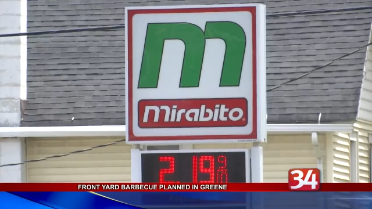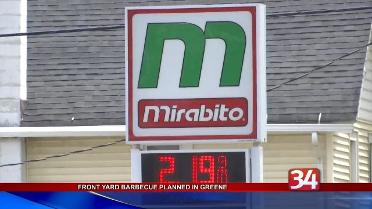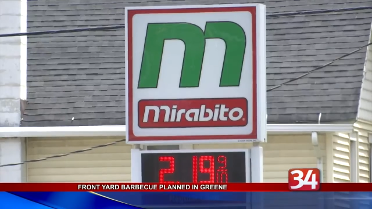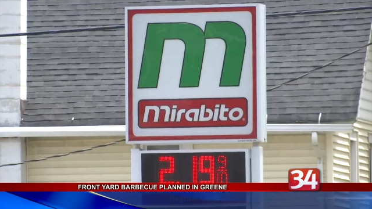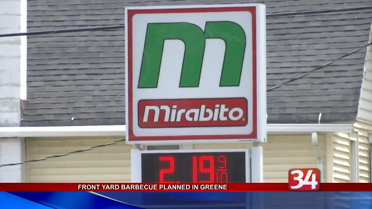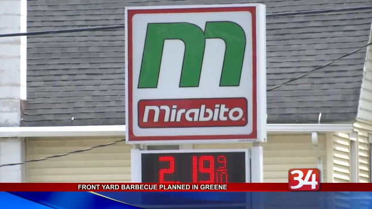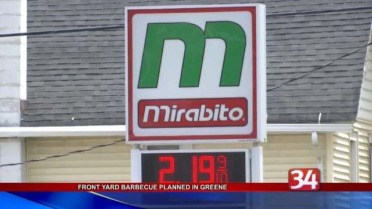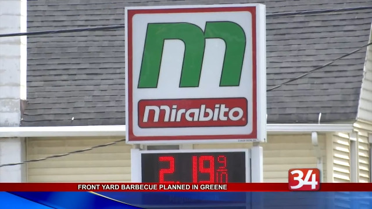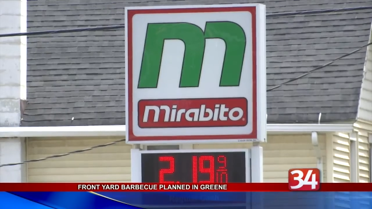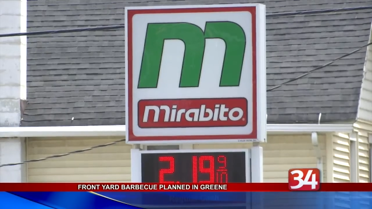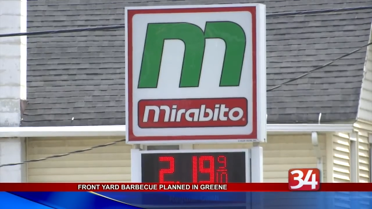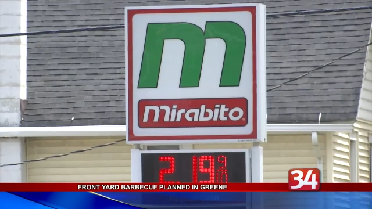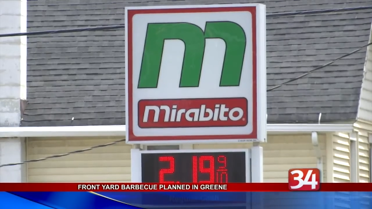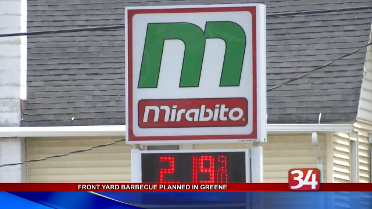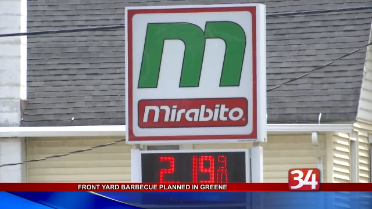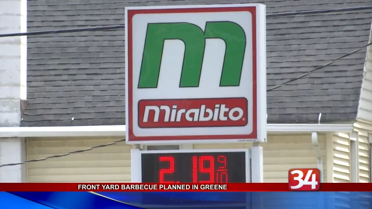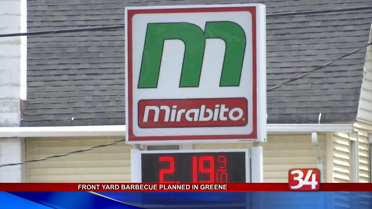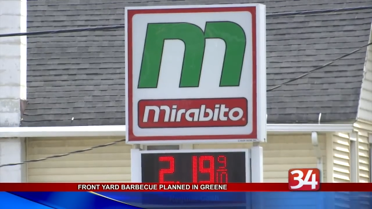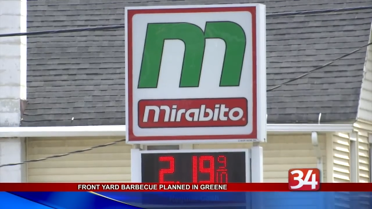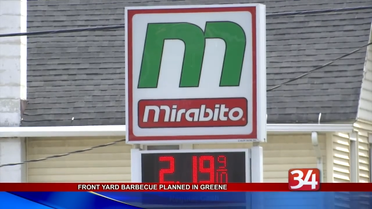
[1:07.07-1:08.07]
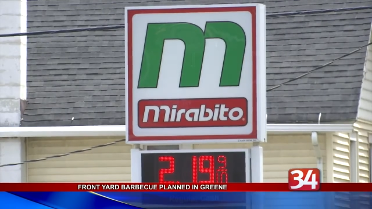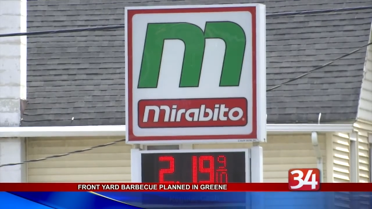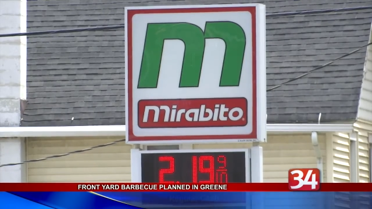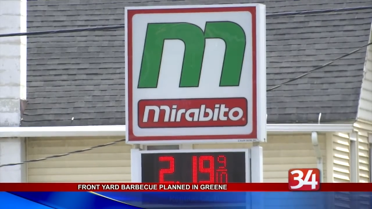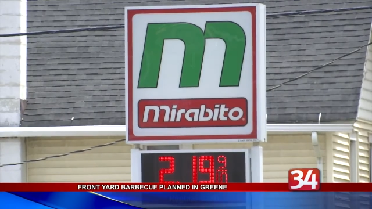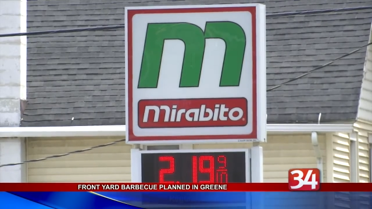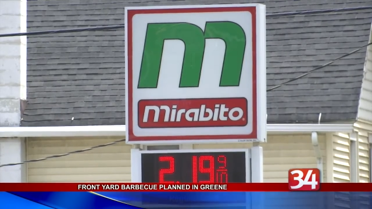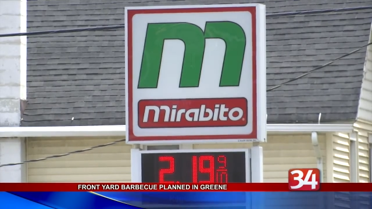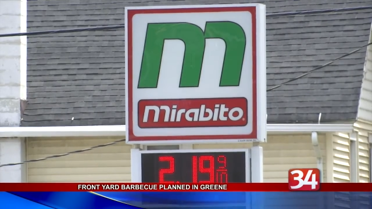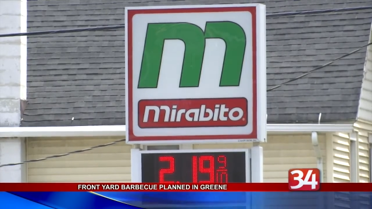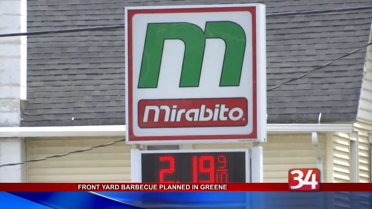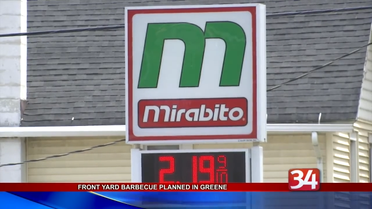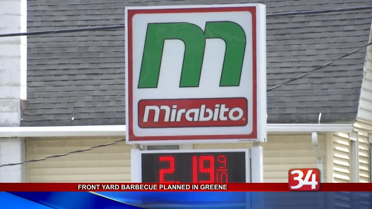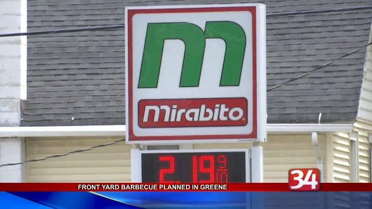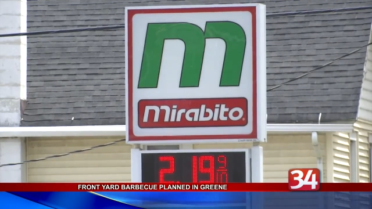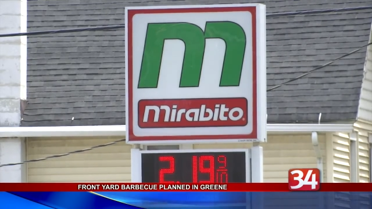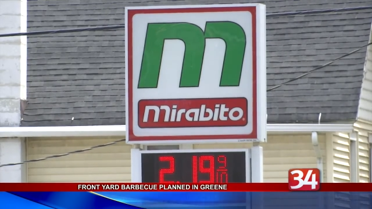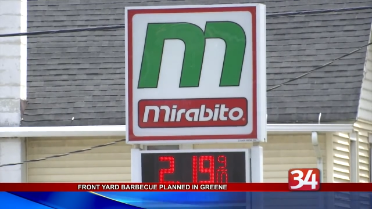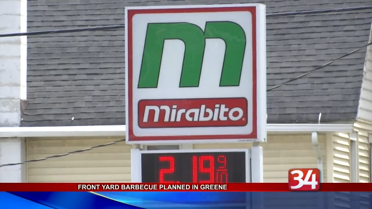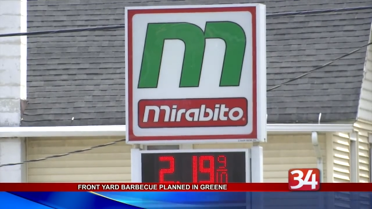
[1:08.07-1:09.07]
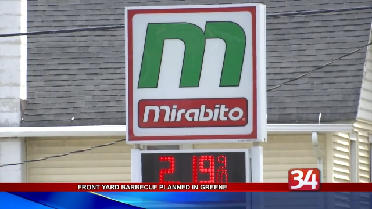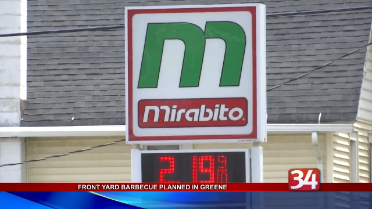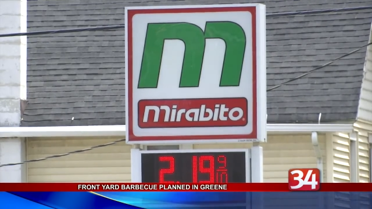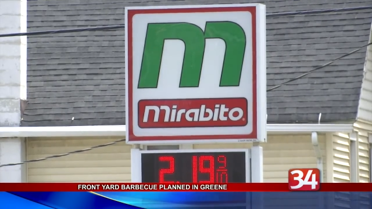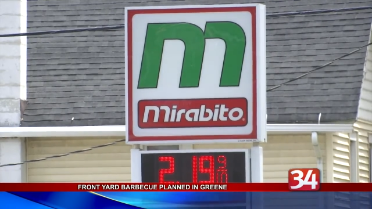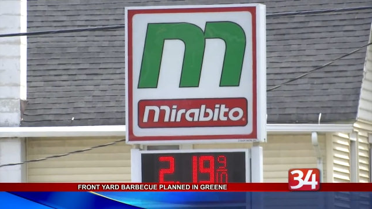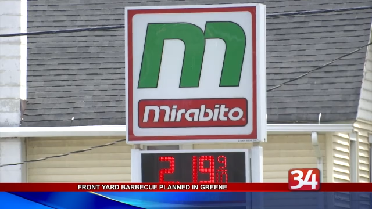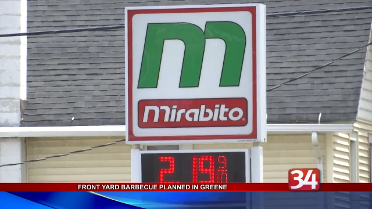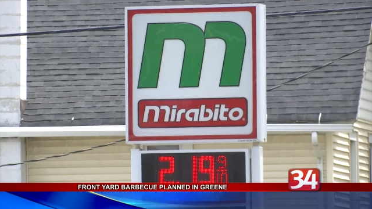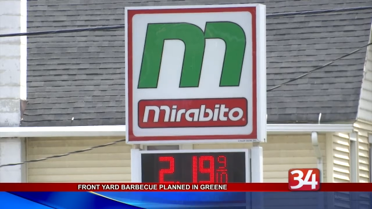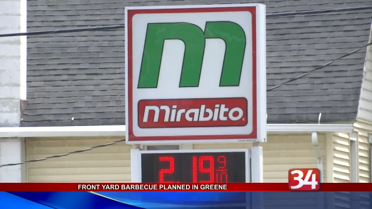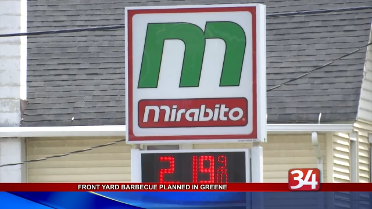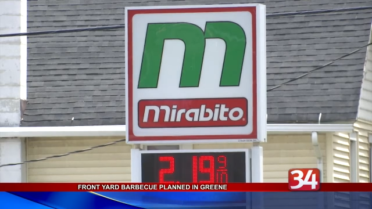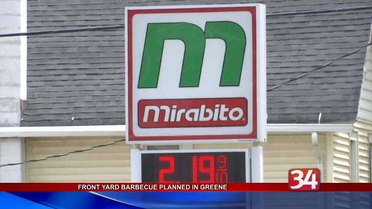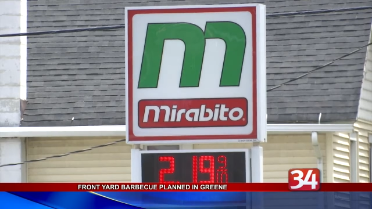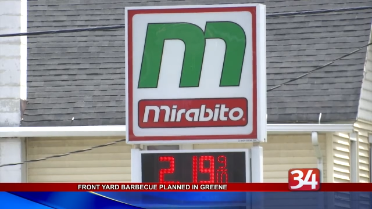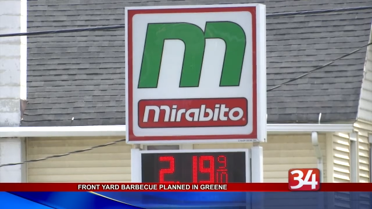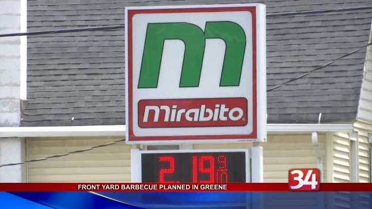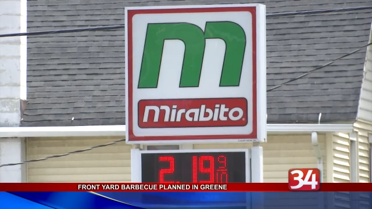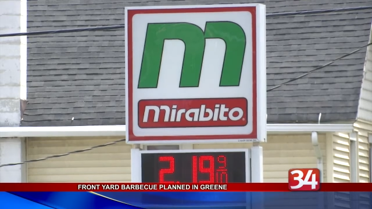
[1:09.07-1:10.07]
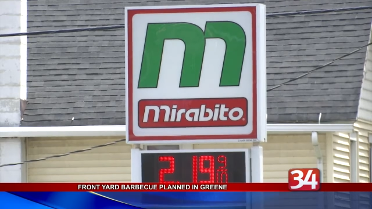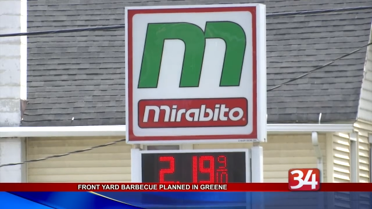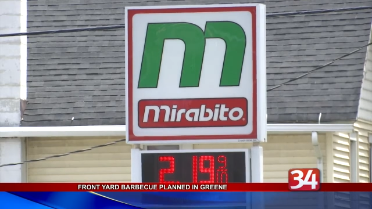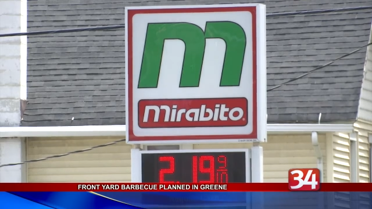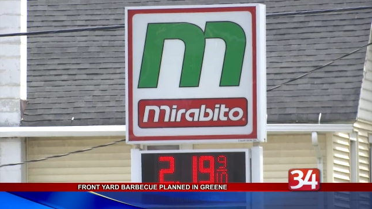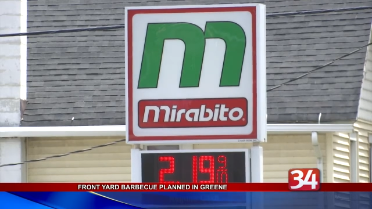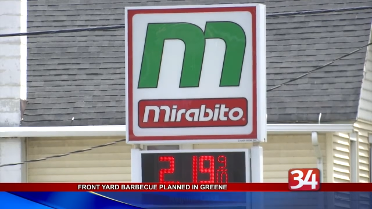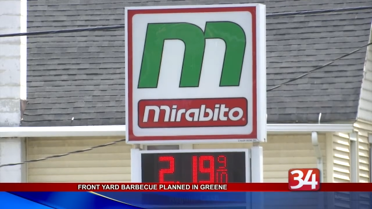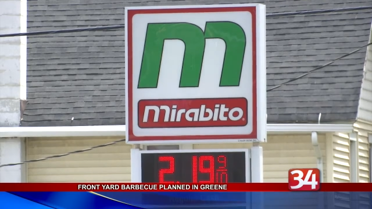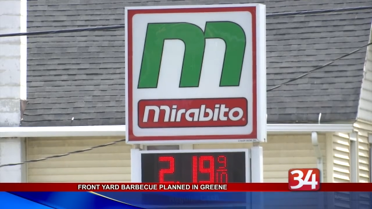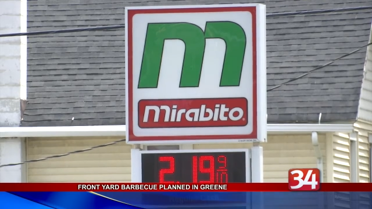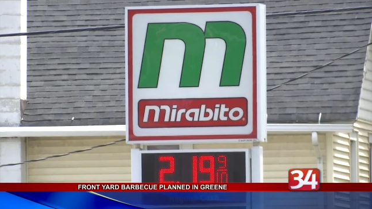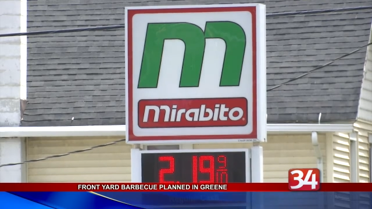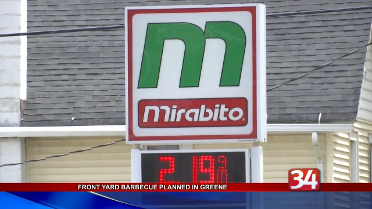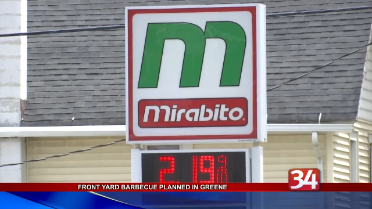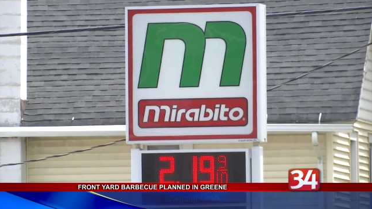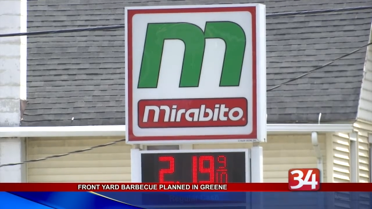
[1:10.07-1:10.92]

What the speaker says: Nobody's mouth can be seen.